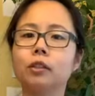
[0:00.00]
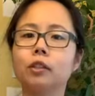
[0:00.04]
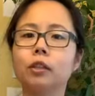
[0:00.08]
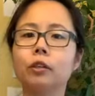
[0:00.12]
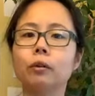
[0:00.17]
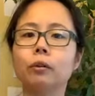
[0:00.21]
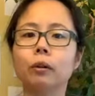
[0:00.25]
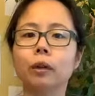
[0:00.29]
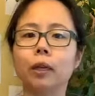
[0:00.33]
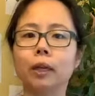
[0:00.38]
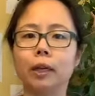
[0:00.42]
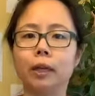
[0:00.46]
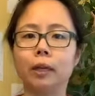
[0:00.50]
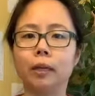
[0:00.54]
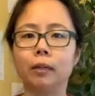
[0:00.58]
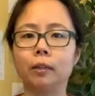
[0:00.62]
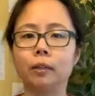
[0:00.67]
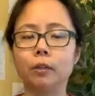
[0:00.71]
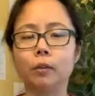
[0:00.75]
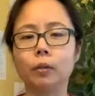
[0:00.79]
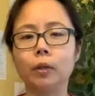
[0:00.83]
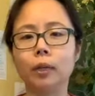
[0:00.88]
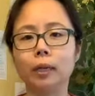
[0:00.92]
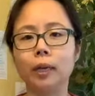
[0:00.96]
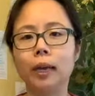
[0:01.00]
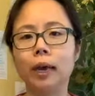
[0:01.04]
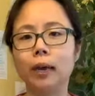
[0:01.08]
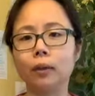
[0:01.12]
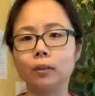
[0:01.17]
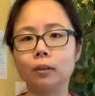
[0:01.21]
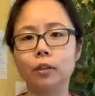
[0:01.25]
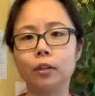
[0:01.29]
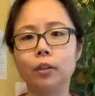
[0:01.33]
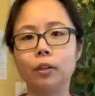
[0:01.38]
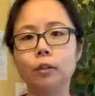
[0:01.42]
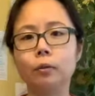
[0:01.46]
usually
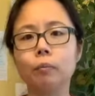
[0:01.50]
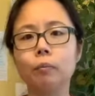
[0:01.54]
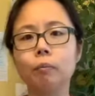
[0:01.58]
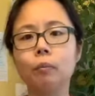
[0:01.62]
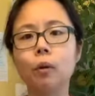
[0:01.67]
other